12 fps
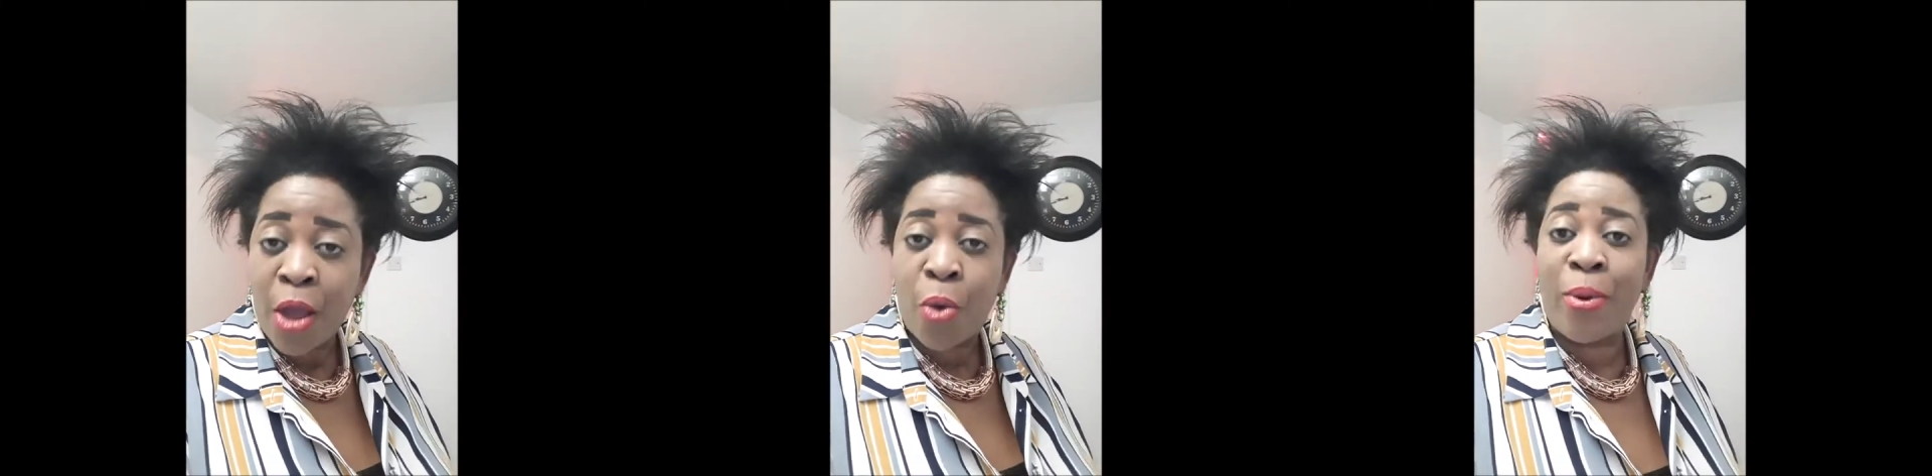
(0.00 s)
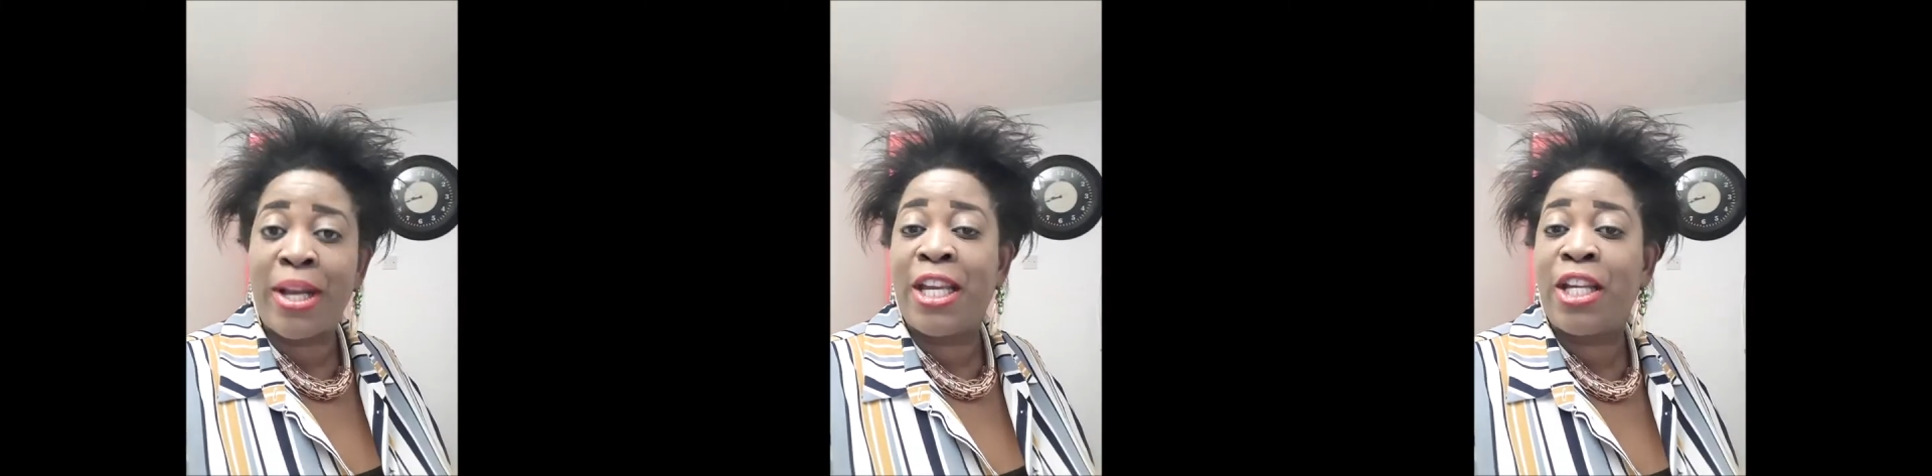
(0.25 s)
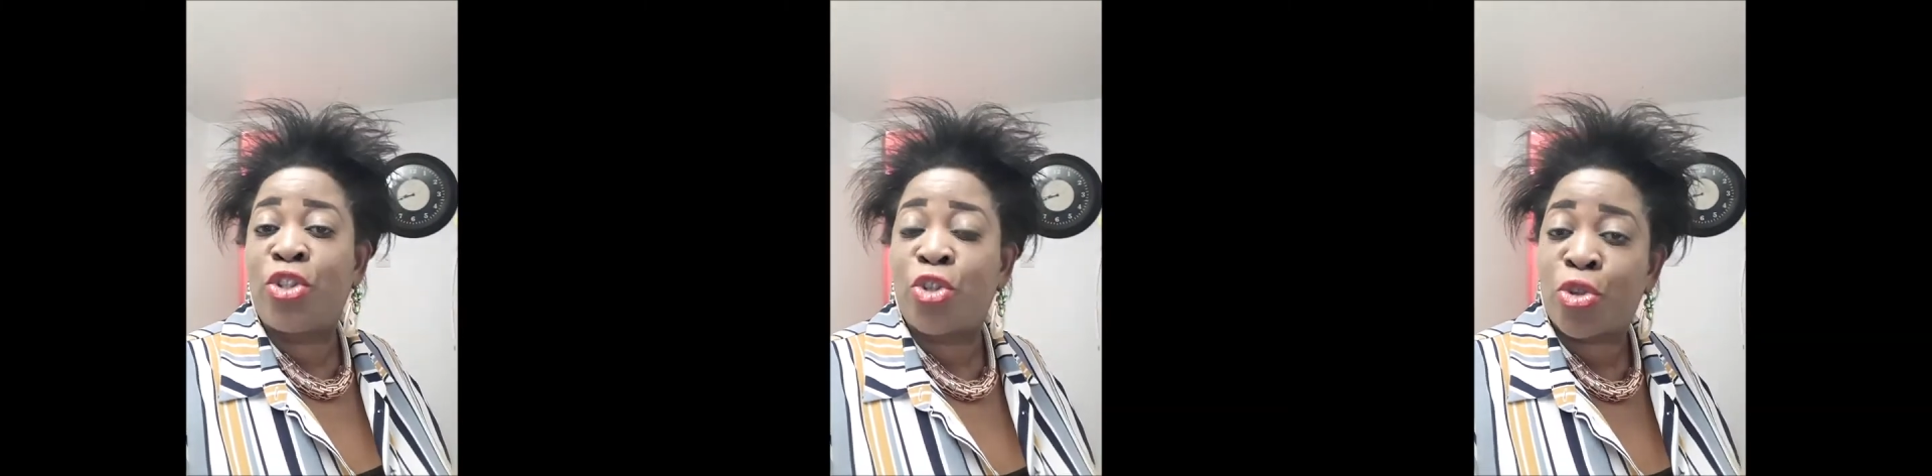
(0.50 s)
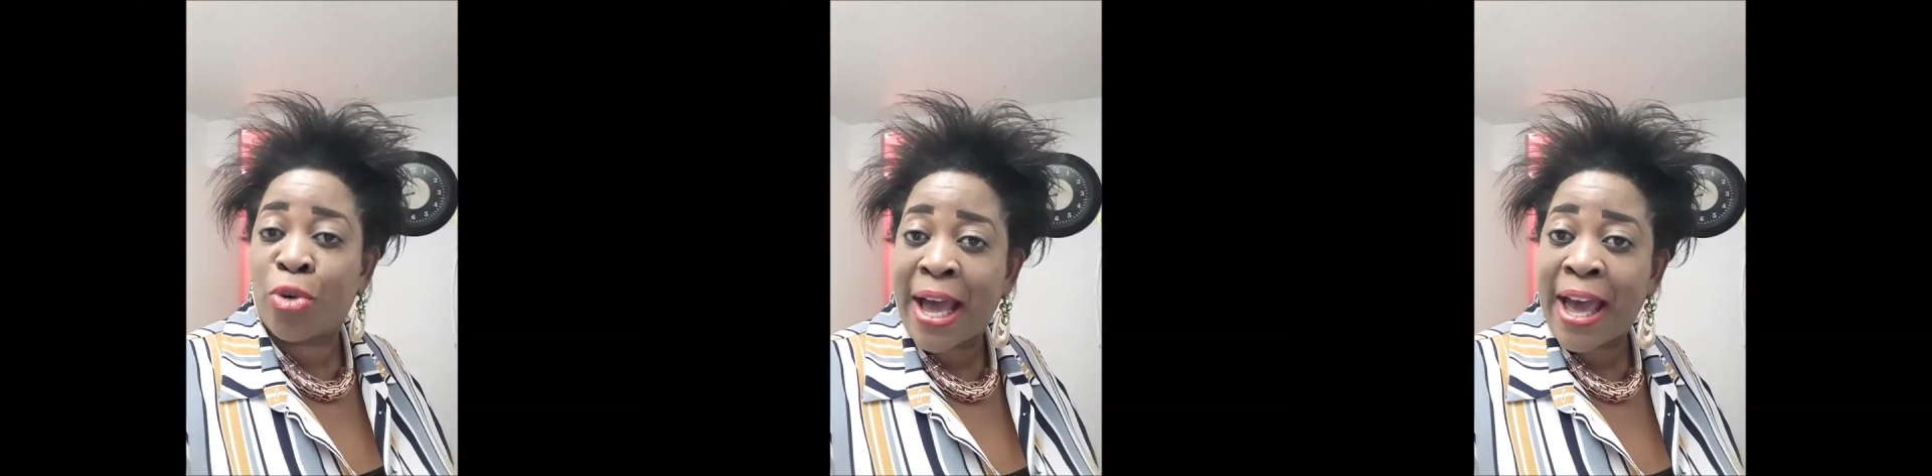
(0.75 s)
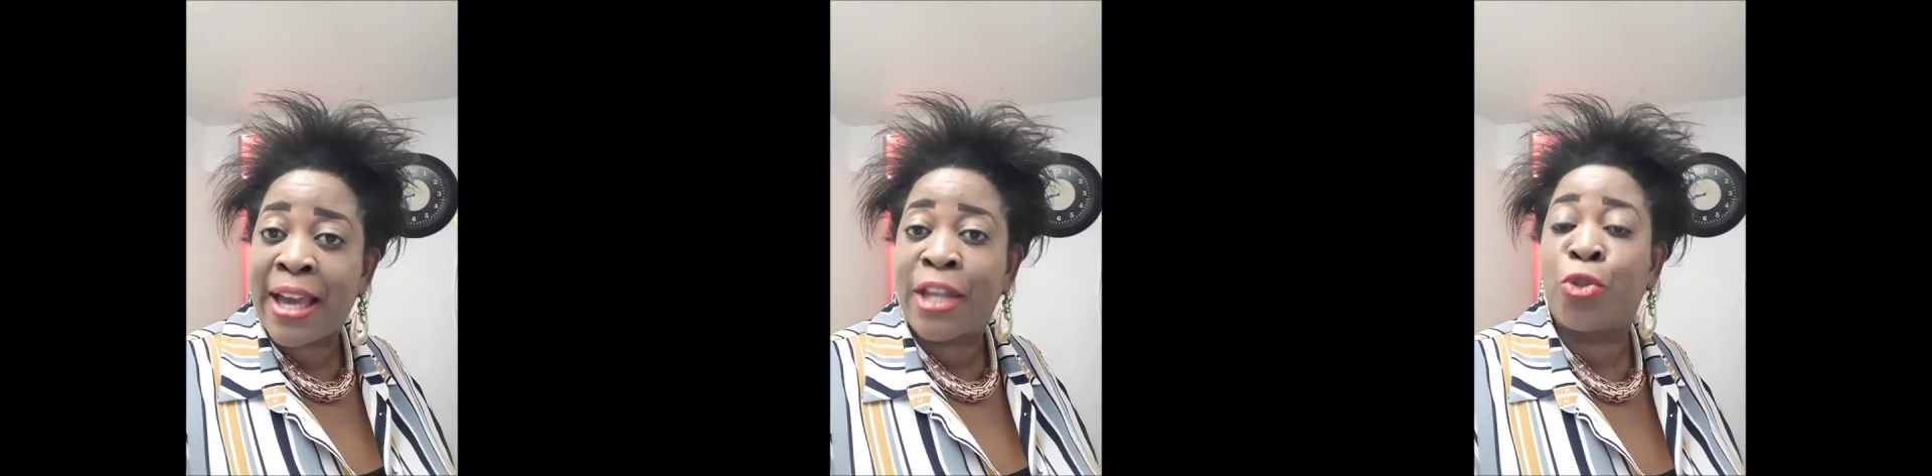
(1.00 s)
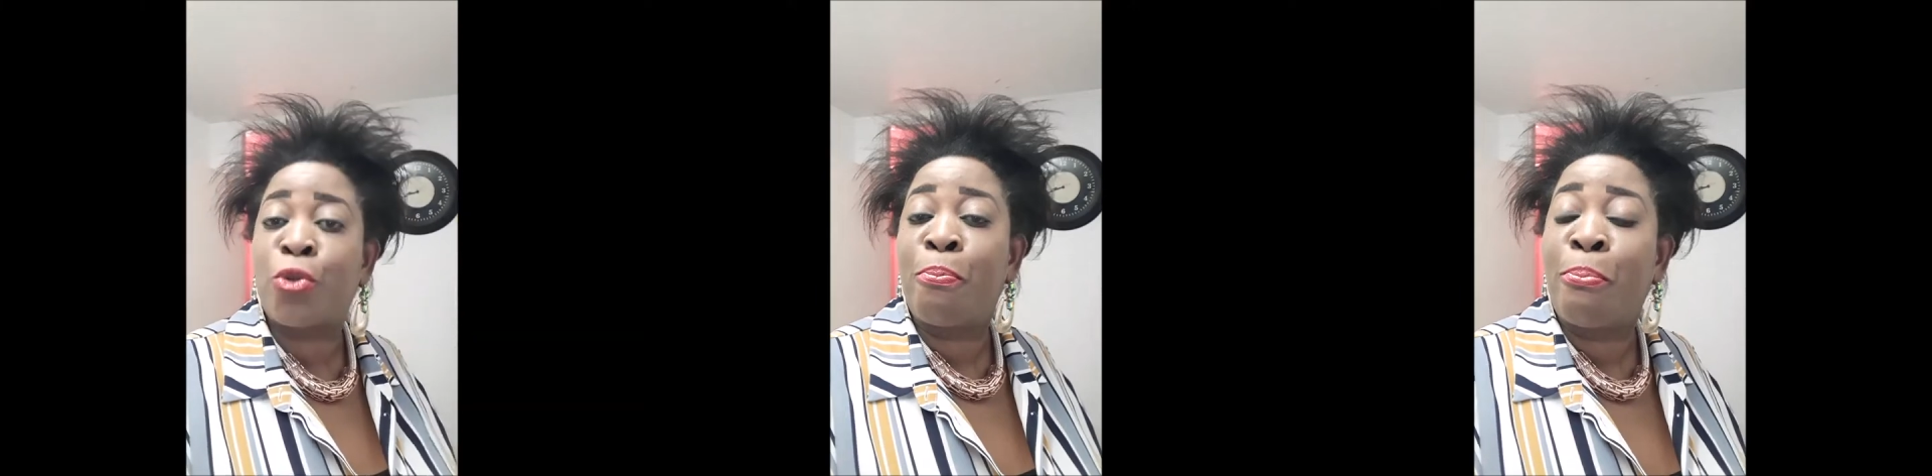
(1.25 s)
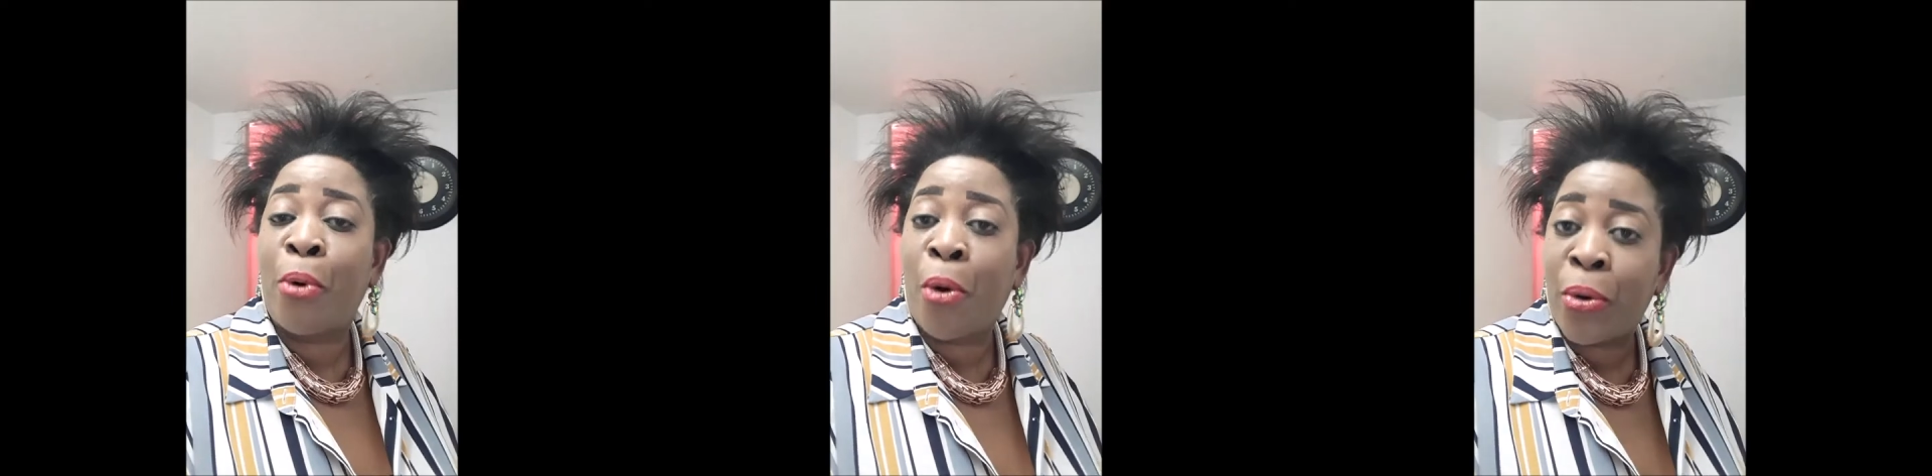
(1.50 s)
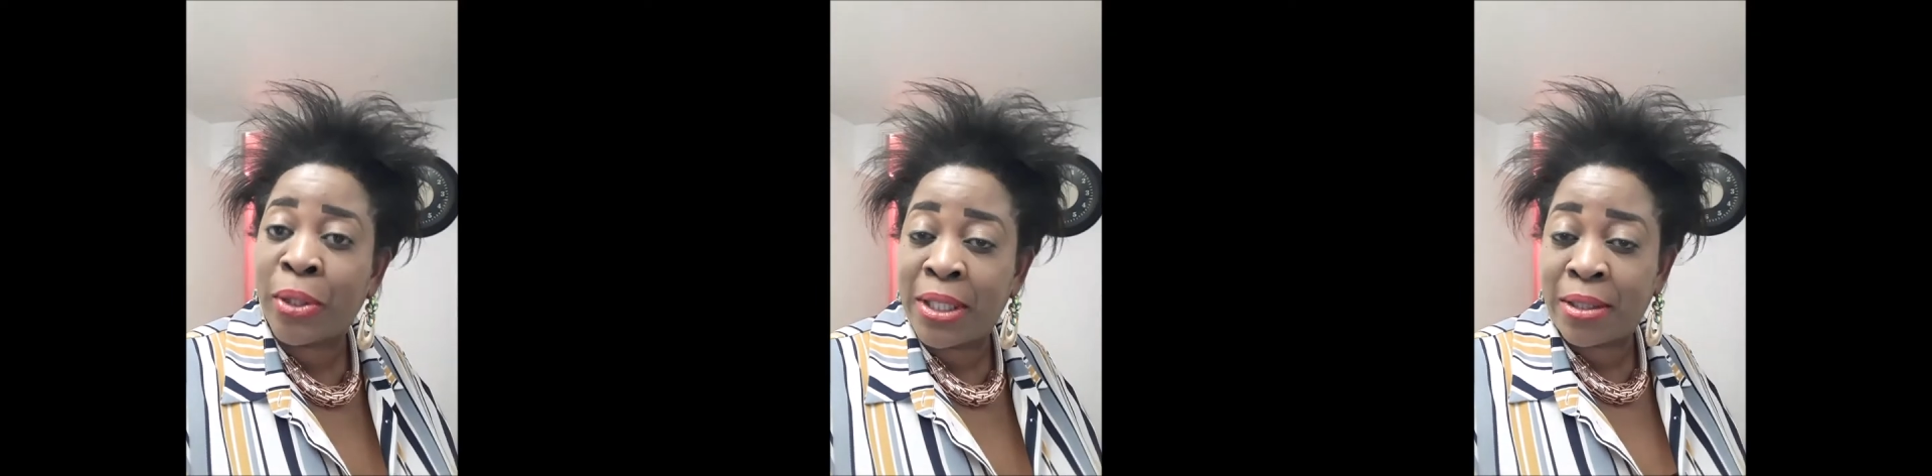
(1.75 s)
when he tried to board